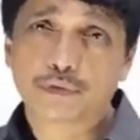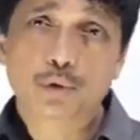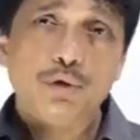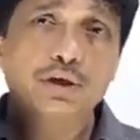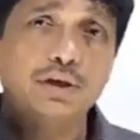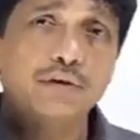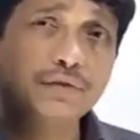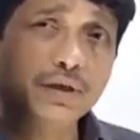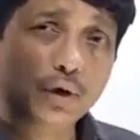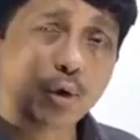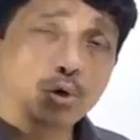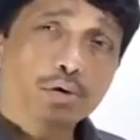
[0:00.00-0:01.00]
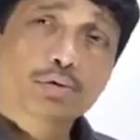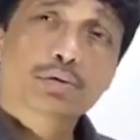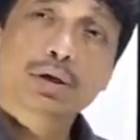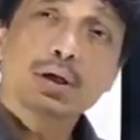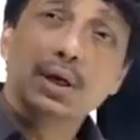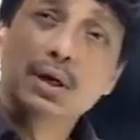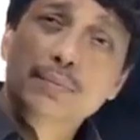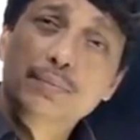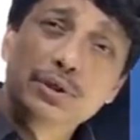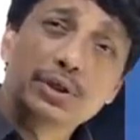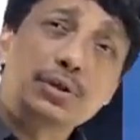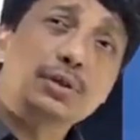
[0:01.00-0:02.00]
the fluid shifts according to the
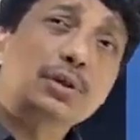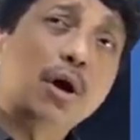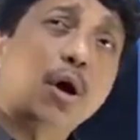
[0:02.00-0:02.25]
position